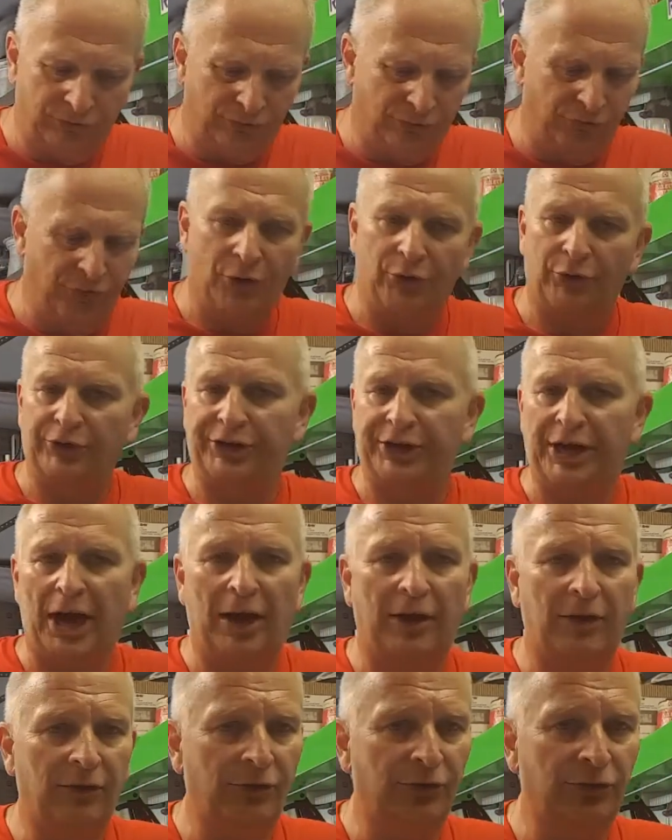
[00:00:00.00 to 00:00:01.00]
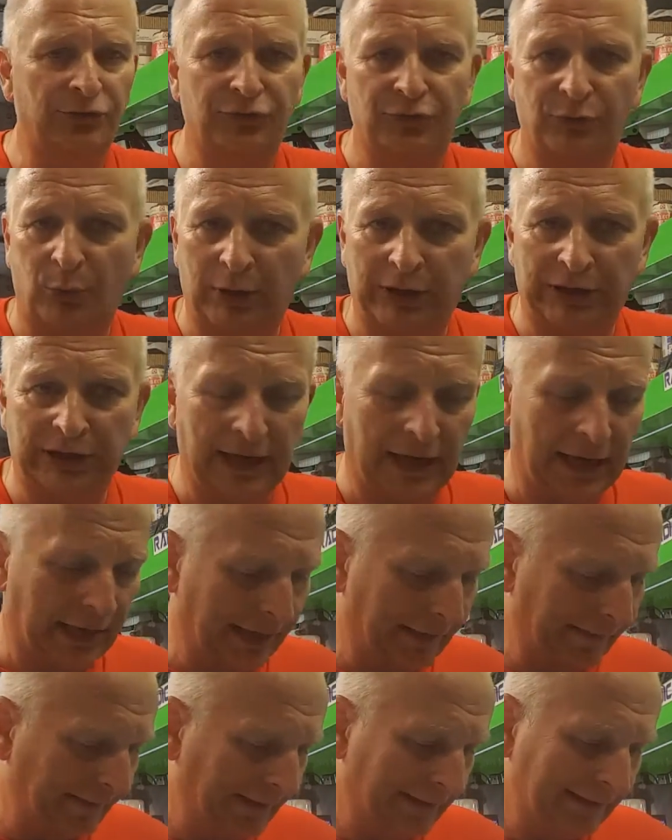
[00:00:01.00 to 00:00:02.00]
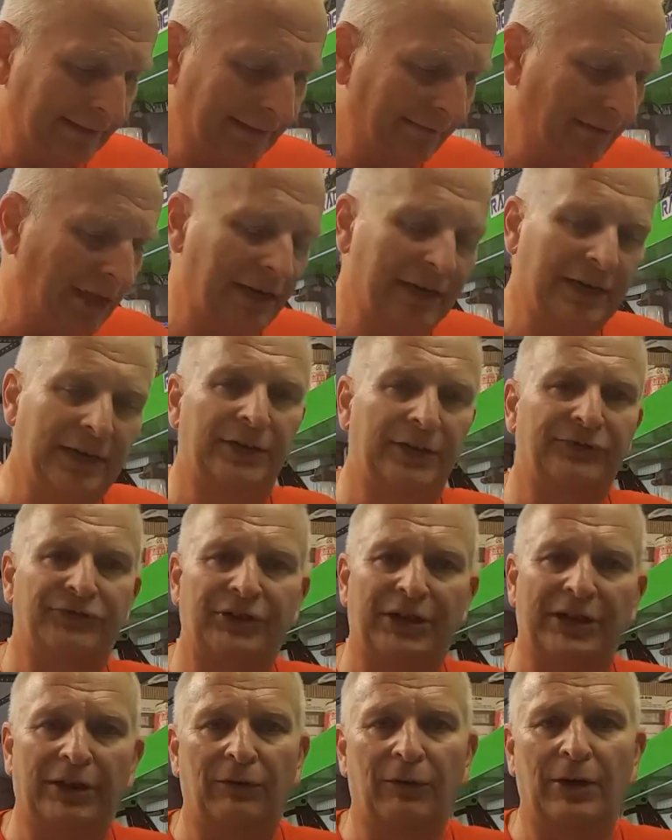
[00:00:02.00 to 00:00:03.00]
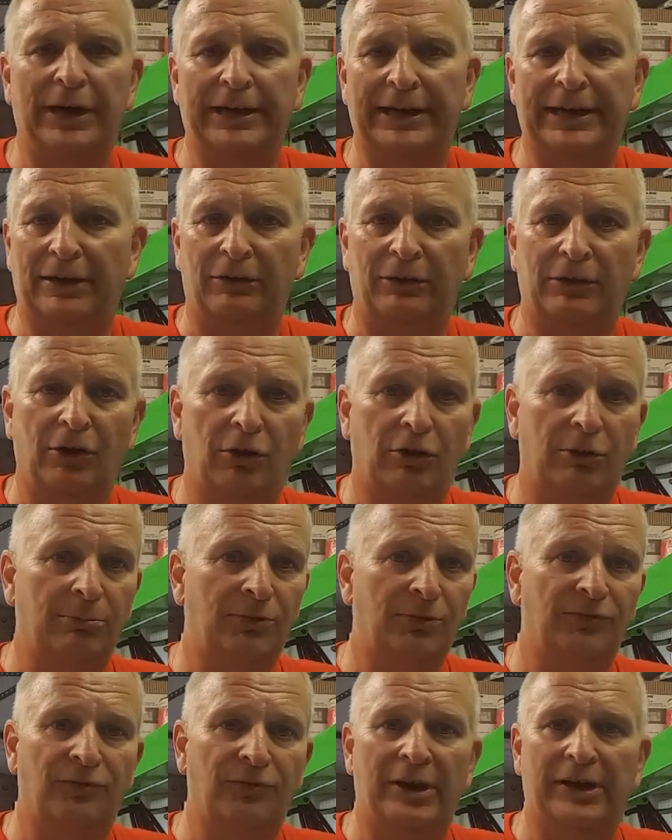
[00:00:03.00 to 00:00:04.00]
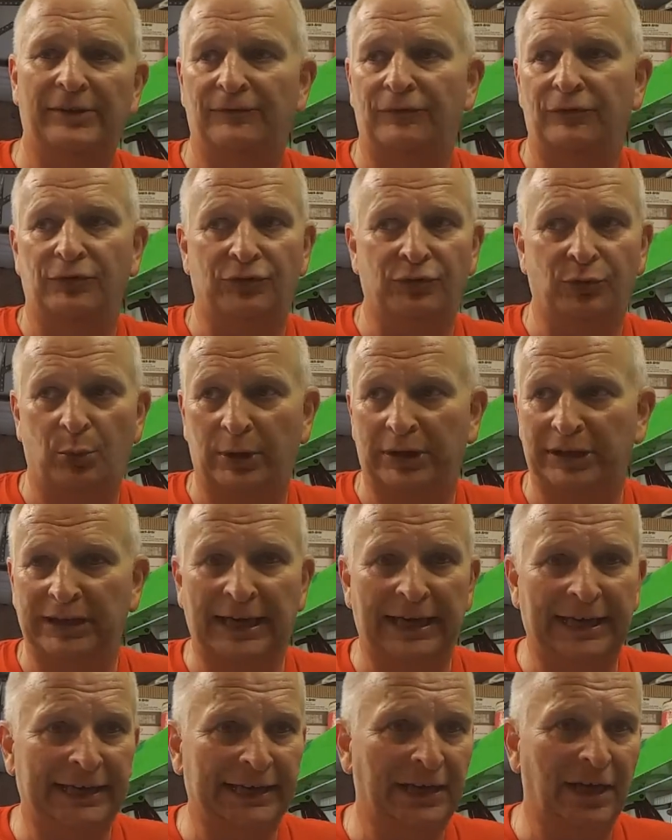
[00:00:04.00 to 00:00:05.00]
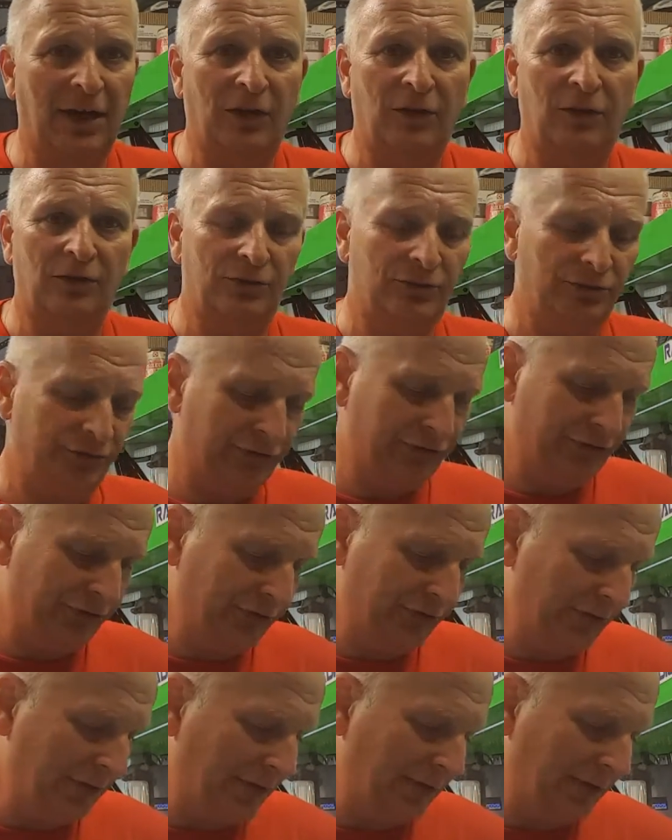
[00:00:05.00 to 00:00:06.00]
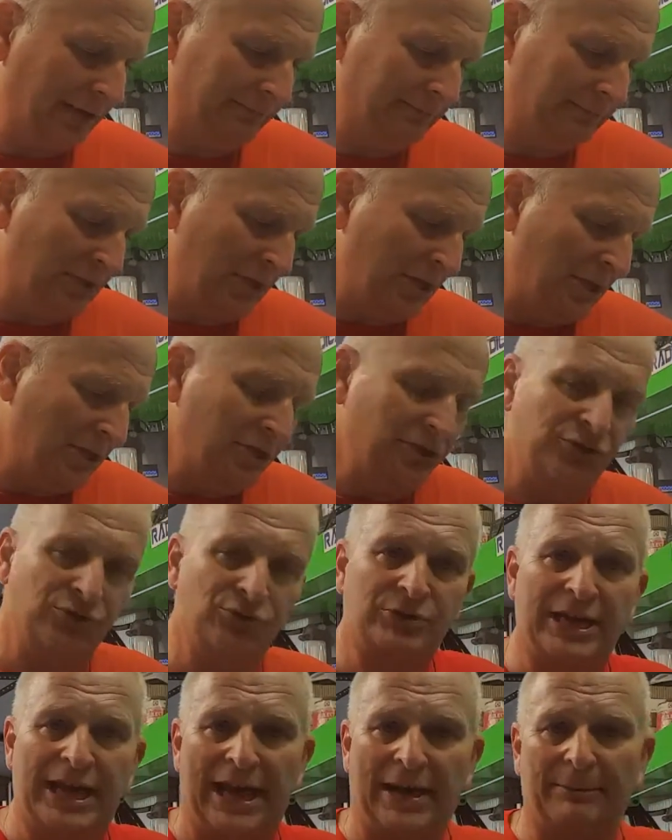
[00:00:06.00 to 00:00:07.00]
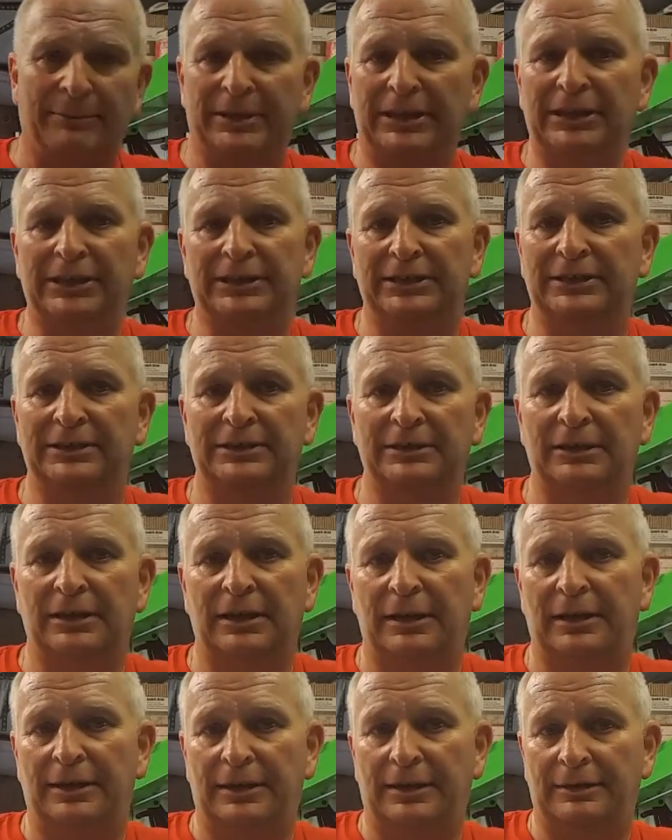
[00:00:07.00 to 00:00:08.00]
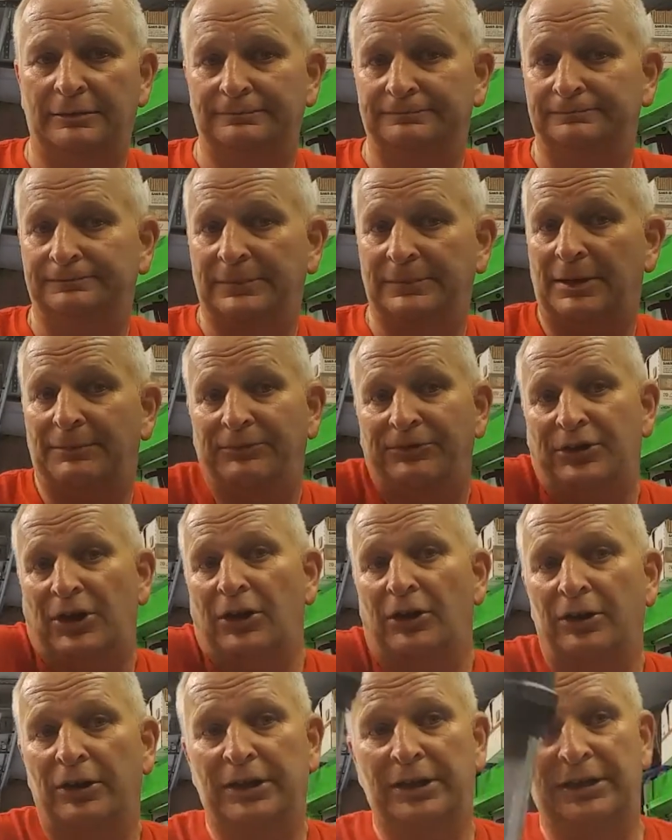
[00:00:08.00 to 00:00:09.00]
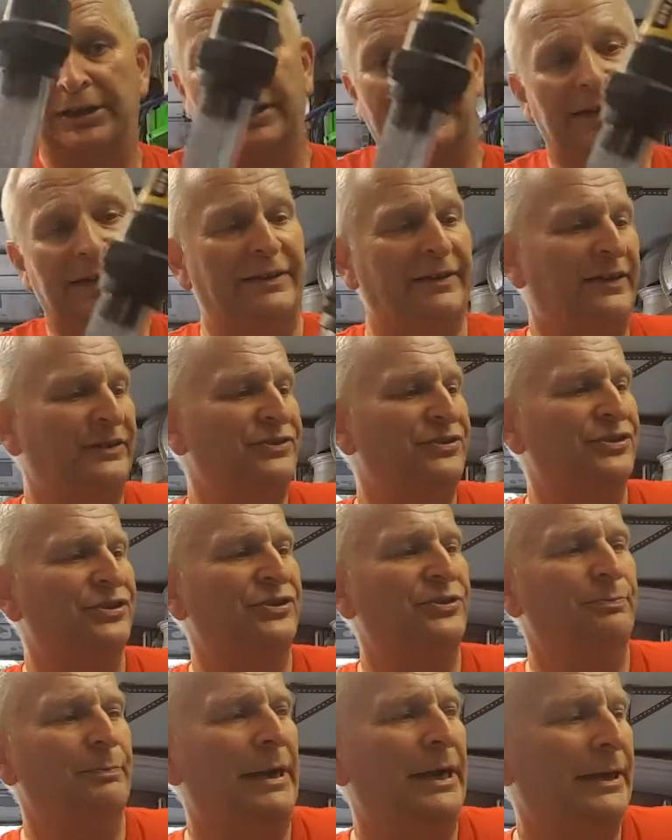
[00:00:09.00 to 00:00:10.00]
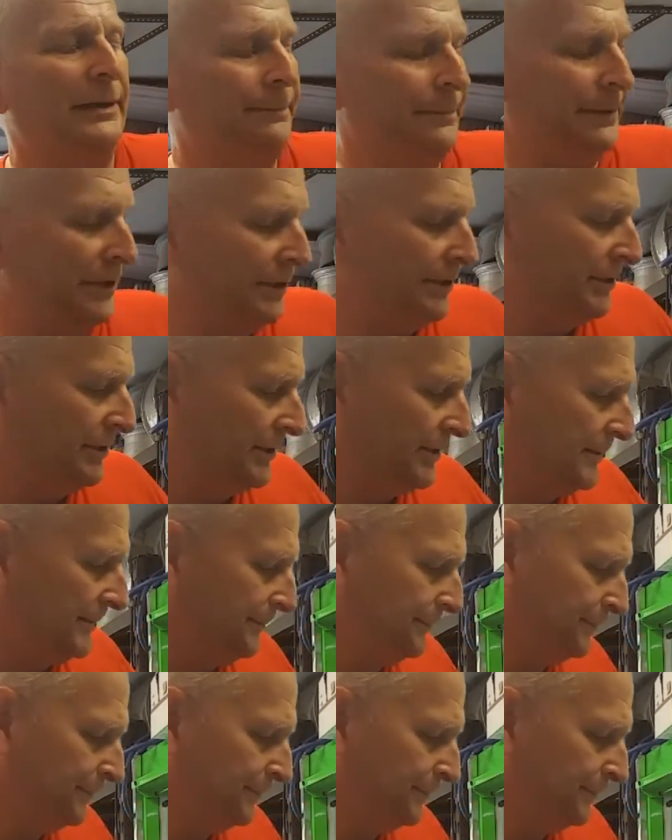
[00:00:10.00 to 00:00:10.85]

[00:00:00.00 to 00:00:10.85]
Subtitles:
$30, $29, I think they've got it on sale right now on Harbor Freight for $29. You can't beat it. I'm sorry, that's just my opinion.